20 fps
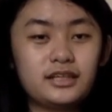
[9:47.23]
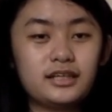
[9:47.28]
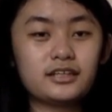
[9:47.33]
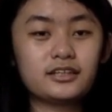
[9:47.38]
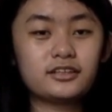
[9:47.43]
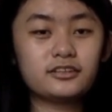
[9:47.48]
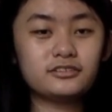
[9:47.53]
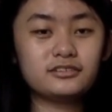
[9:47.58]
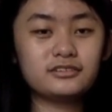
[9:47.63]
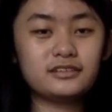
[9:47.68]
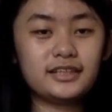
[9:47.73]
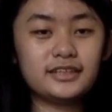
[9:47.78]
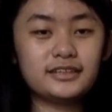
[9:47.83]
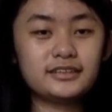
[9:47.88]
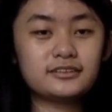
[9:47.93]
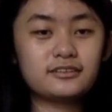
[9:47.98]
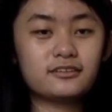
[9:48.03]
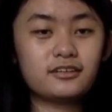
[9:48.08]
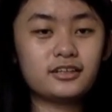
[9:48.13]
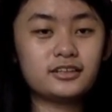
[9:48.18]
coastlines
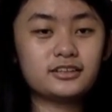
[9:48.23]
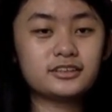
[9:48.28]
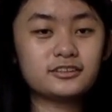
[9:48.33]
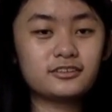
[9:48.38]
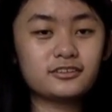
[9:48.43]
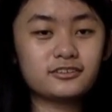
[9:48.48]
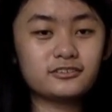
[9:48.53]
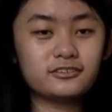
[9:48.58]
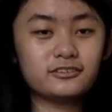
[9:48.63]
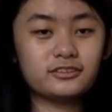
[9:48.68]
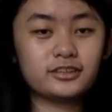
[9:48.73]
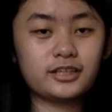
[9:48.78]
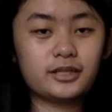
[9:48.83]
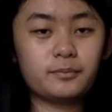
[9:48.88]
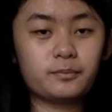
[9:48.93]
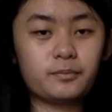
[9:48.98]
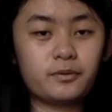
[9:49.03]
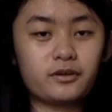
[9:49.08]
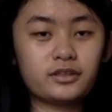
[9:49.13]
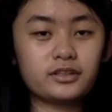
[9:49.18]
are not circles, and
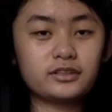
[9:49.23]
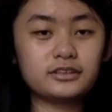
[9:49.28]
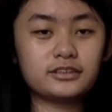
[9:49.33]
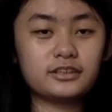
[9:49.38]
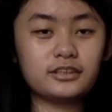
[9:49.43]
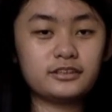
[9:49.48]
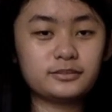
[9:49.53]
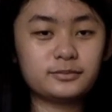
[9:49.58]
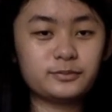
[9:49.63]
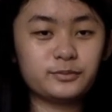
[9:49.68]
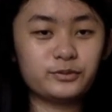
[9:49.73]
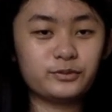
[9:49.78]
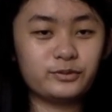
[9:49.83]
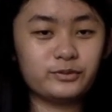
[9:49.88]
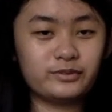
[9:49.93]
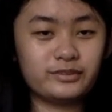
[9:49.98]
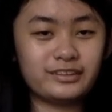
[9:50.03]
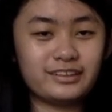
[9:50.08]
bark is not smooth.